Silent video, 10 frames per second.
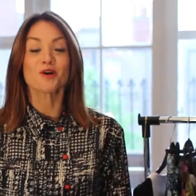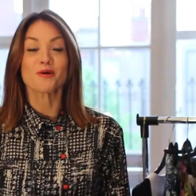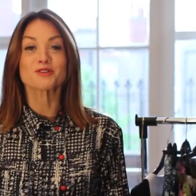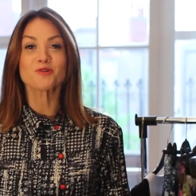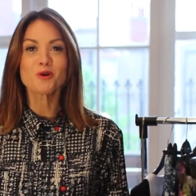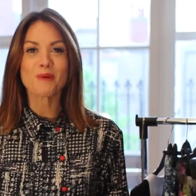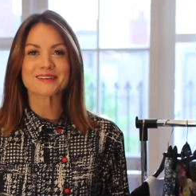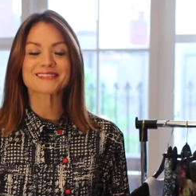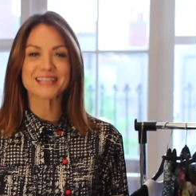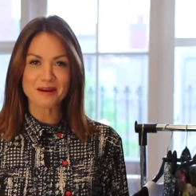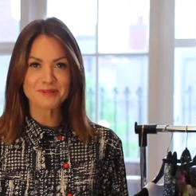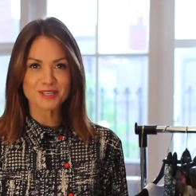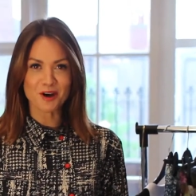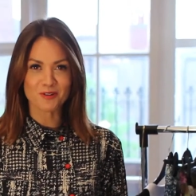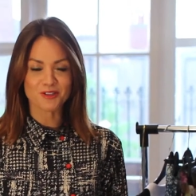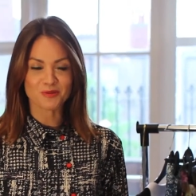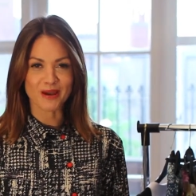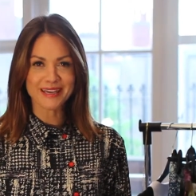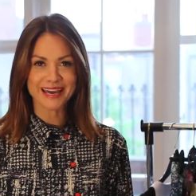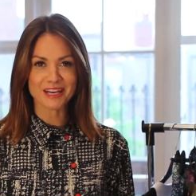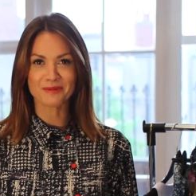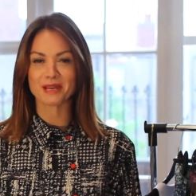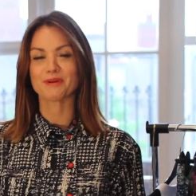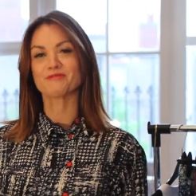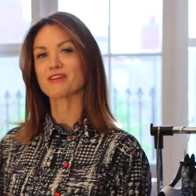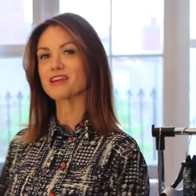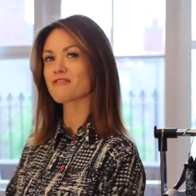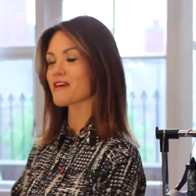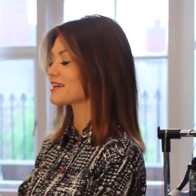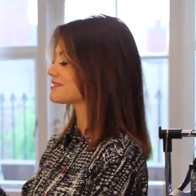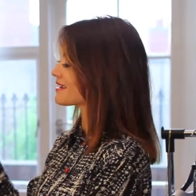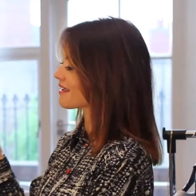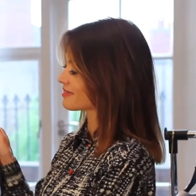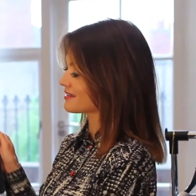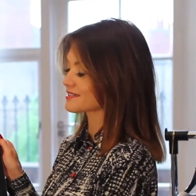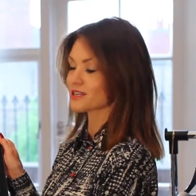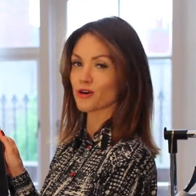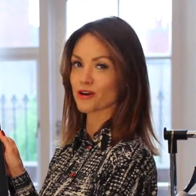it's all about celeb style this week, and I'm going to be recreating this look